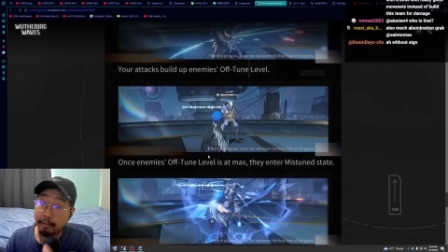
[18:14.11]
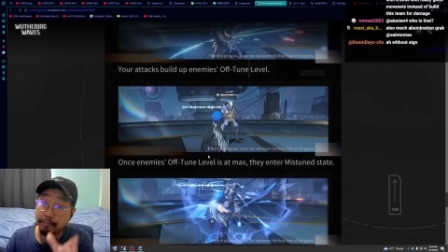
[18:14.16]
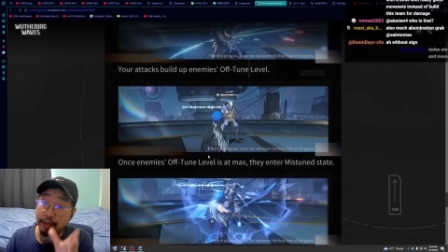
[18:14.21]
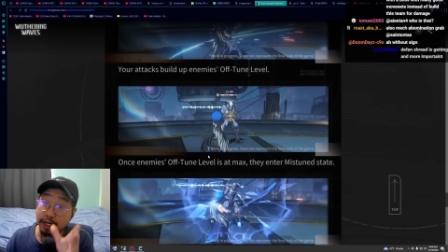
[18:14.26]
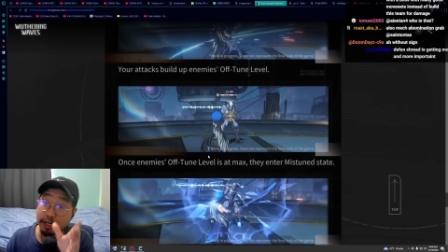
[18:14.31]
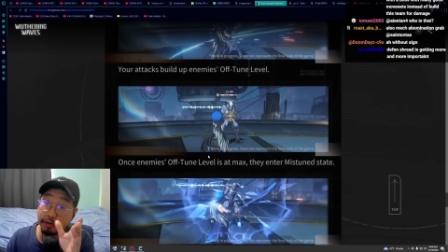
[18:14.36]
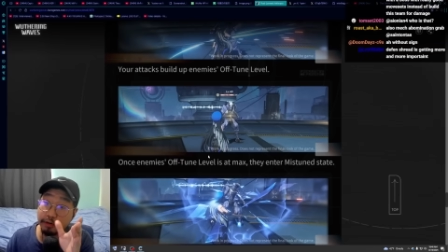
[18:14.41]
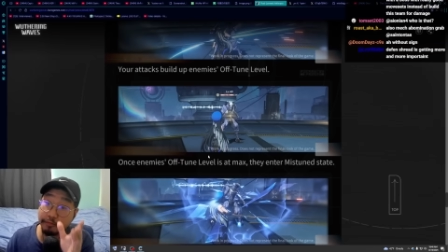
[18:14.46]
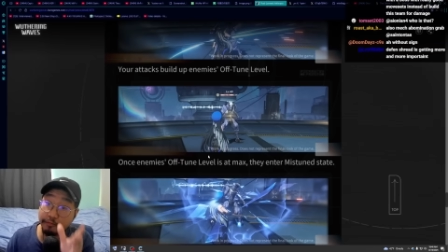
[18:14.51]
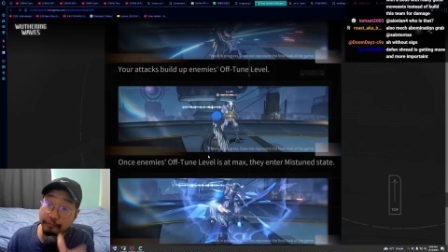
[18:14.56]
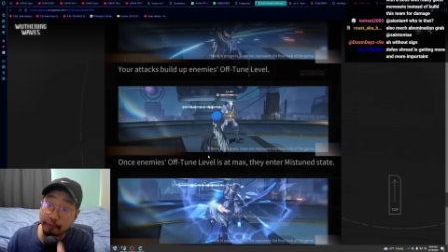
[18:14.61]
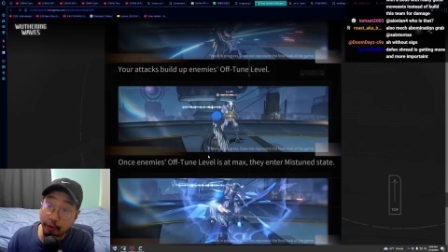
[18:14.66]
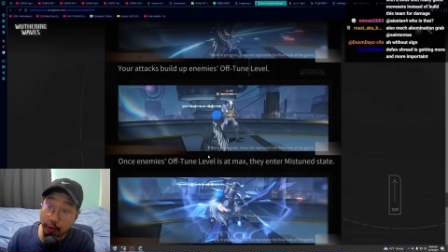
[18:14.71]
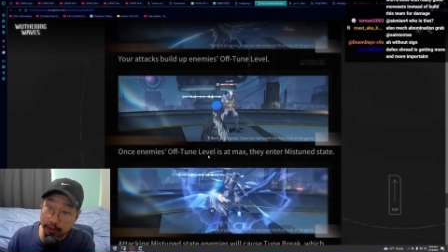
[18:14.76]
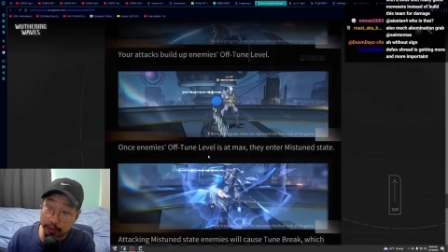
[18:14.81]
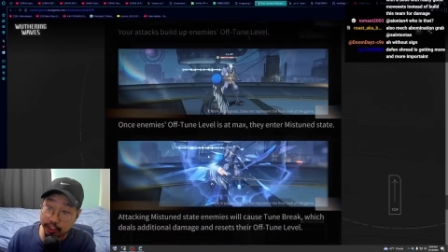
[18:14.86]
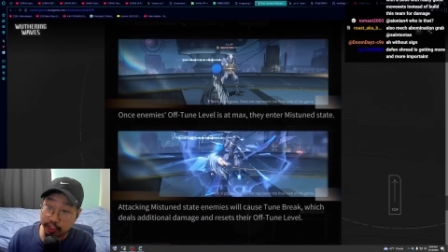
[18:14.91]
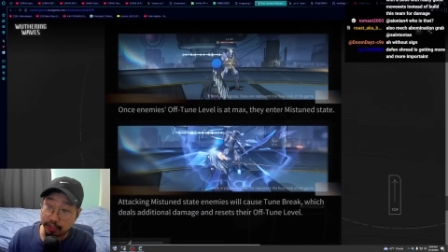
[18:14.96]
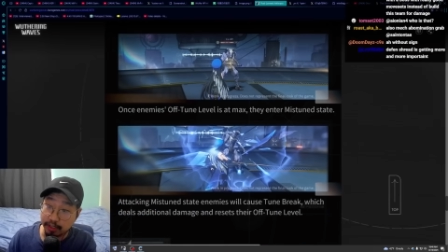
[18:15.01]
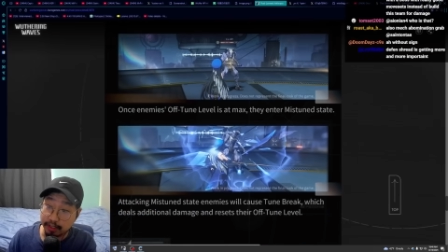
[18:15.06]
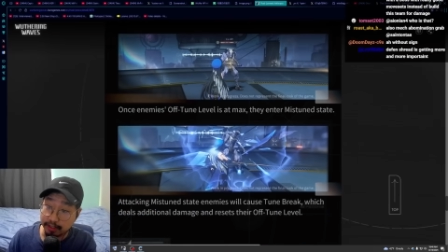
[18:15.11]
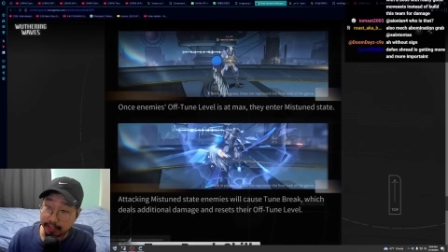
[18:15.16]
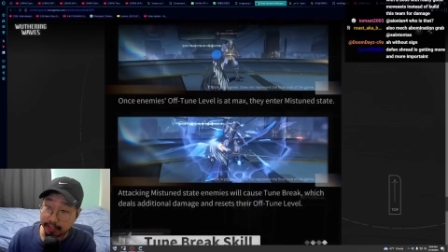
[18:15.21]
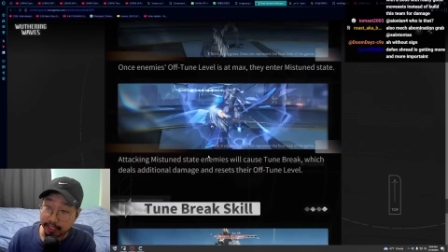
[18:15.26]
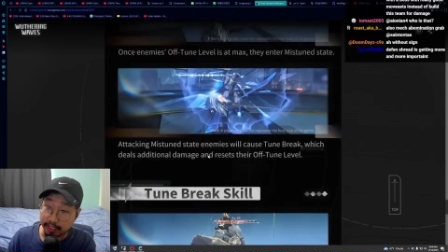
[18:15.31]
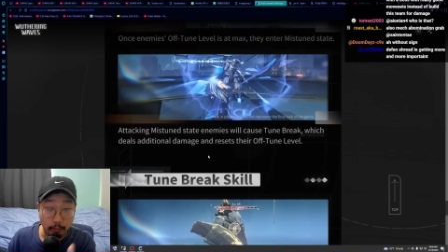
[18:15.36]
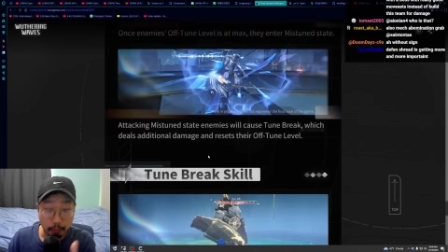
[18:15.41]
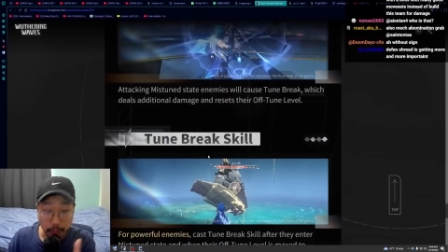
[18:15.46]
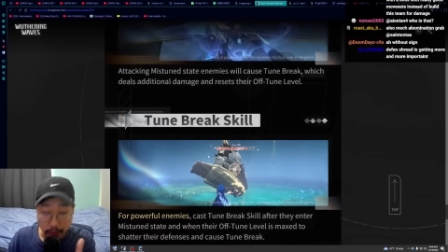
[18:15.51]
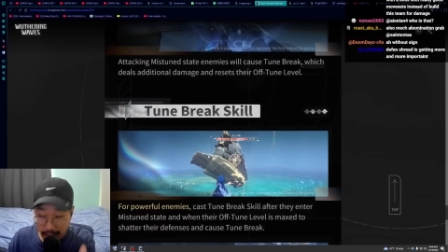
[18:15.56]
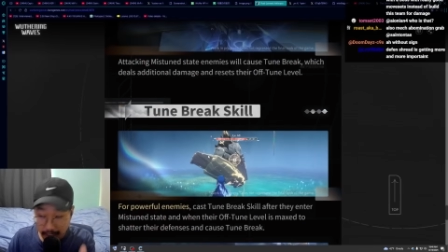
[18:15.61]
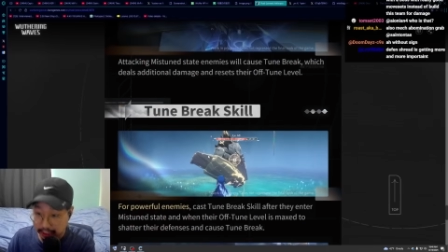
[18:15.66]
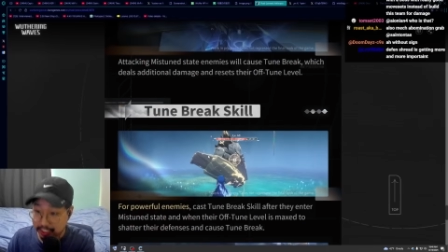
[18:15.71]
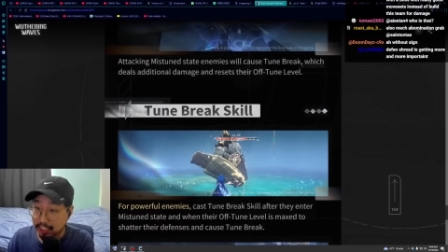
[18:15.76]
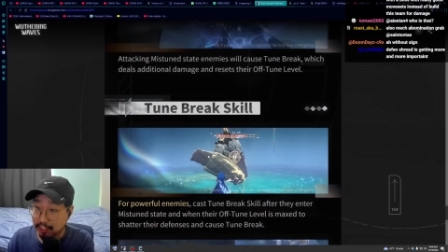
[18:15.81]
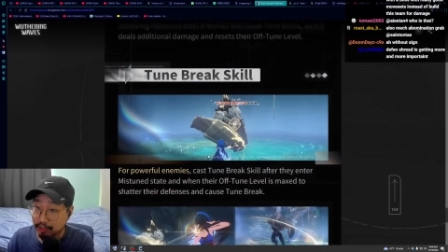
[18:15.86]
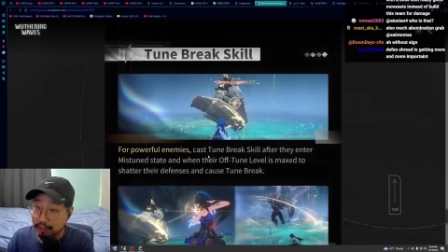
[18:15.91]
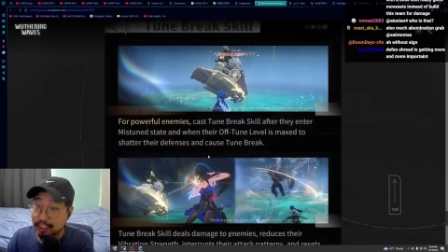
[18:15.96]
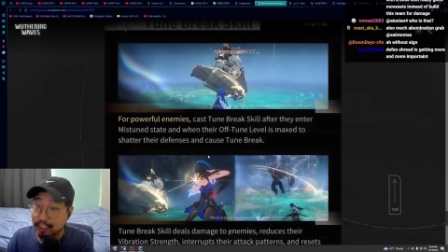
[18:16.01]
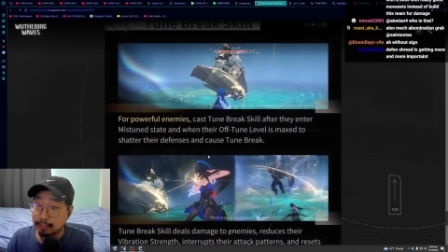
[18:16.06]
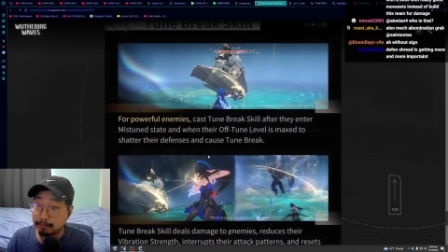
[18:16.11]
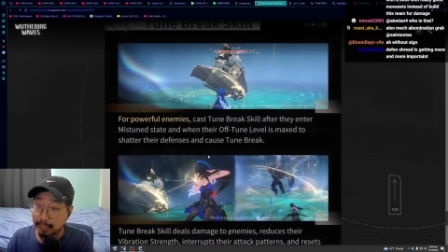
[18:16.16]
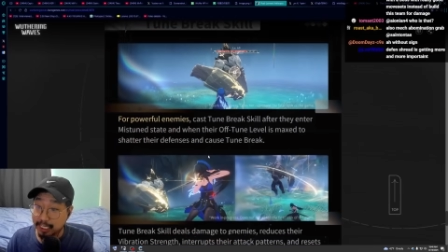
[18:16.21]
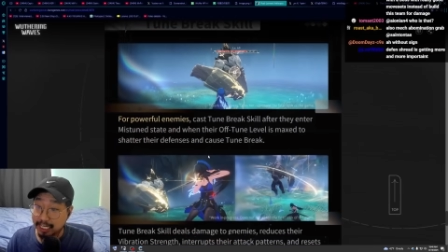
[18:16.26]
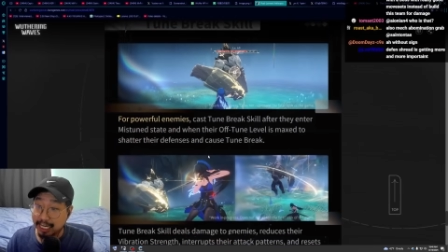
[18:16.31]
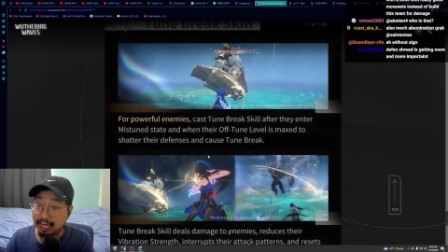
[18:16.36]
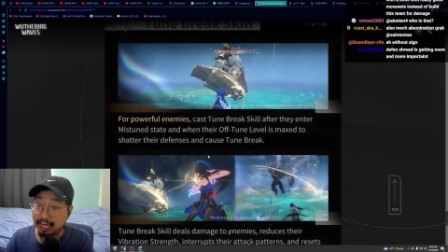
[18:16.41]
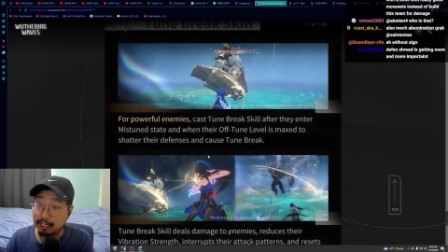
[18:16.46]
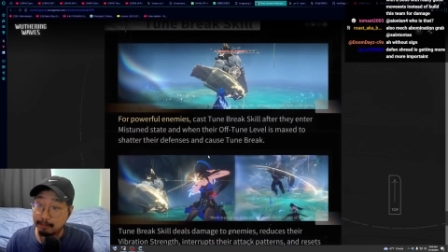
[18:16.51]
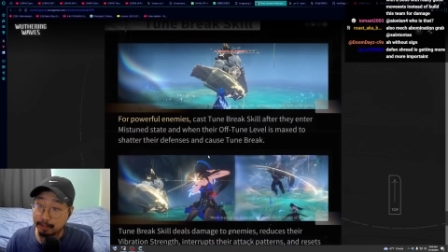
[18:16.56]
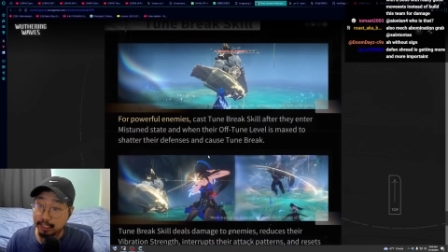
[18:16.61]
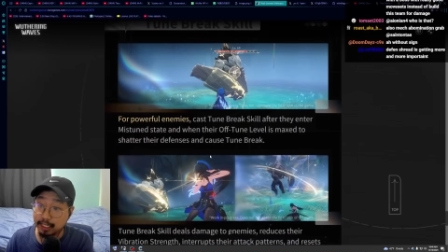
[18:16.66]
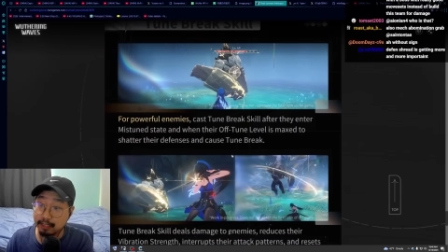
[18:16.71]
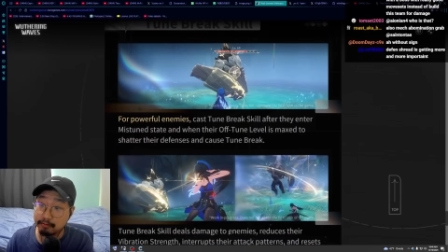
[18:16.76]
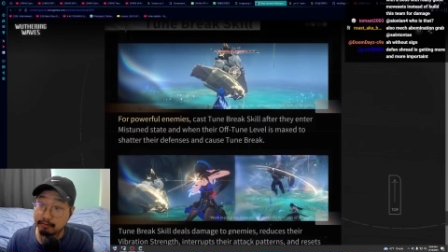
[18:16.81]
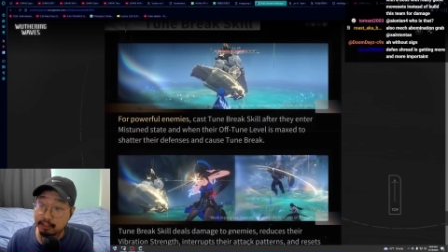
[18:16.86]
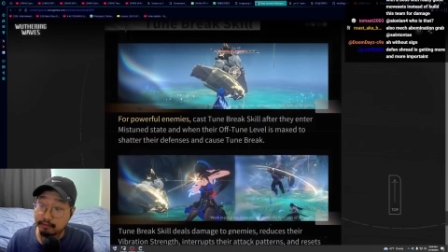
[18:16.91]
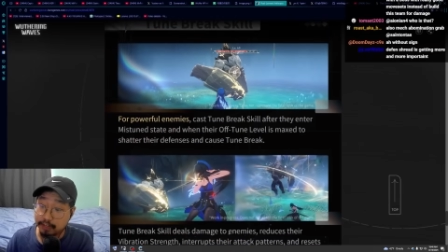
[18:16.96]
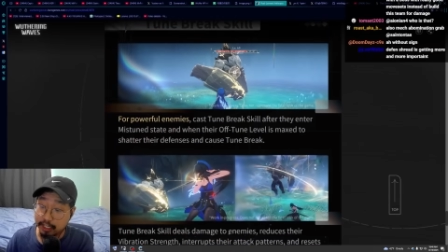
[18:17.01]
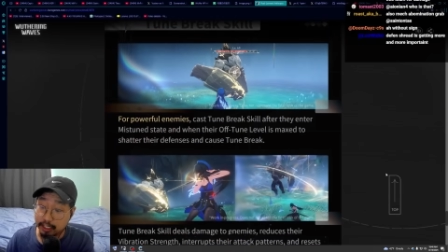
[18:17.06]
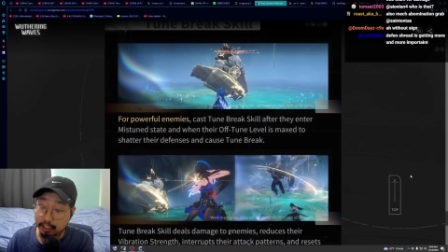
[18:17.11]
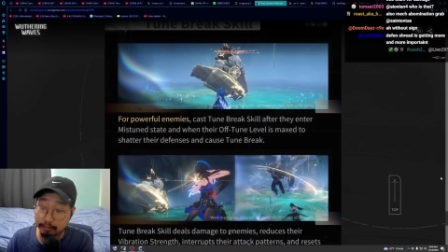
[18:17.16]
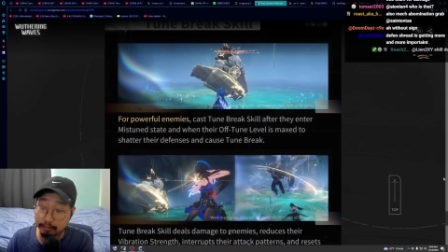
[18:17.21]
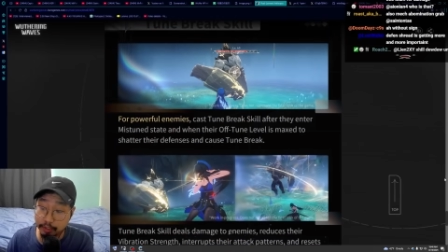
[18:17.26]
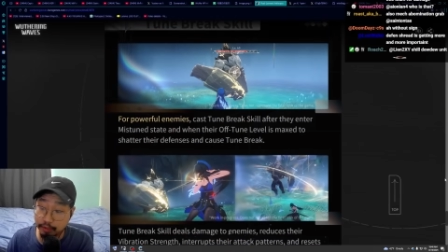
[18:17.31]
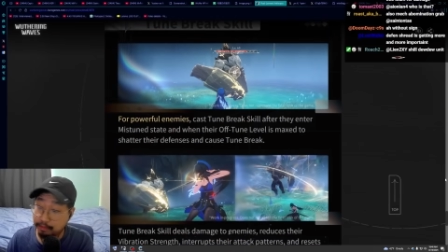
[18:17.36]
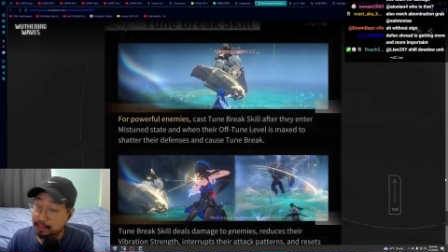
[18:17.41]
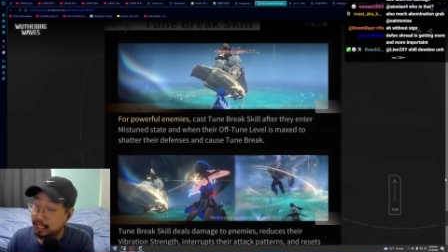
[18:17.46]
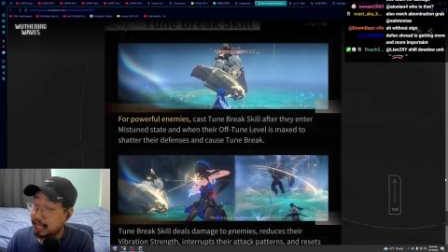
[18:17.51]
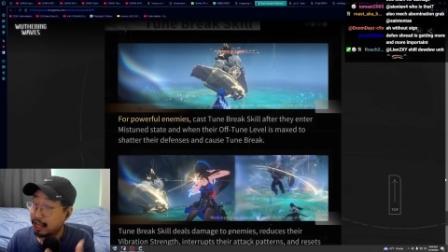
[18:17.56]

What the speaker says: But unfortunately, until this mechanic becomes available,